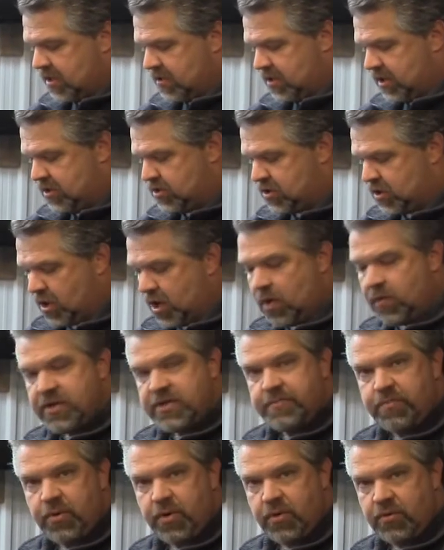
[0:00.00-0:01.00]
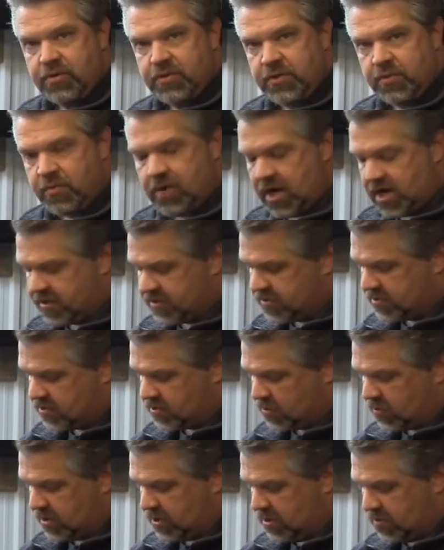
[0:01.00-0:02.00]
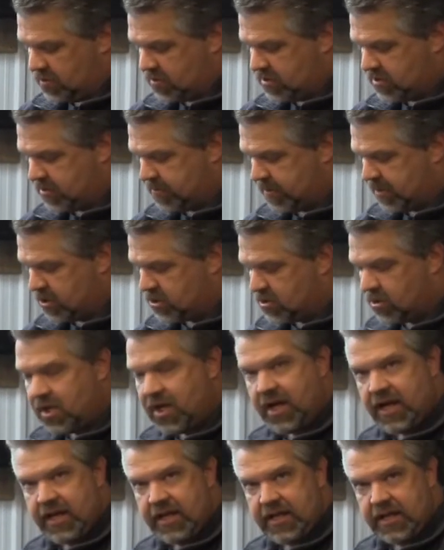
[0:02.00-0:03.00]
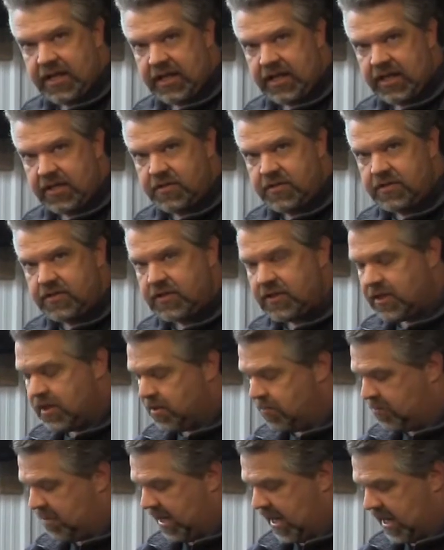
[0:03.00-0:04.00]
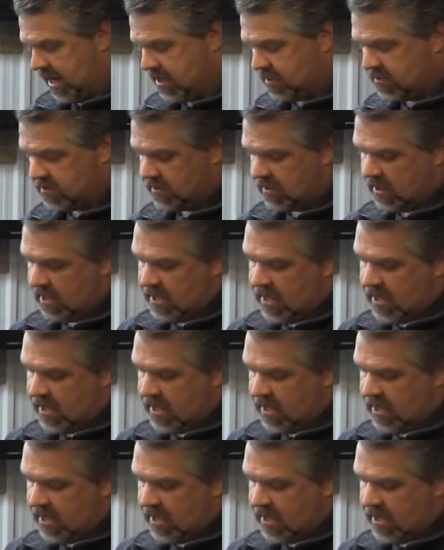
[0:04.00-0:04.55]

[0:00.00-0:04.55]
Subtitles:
These are always prone to rust, so we used a special high heat paint,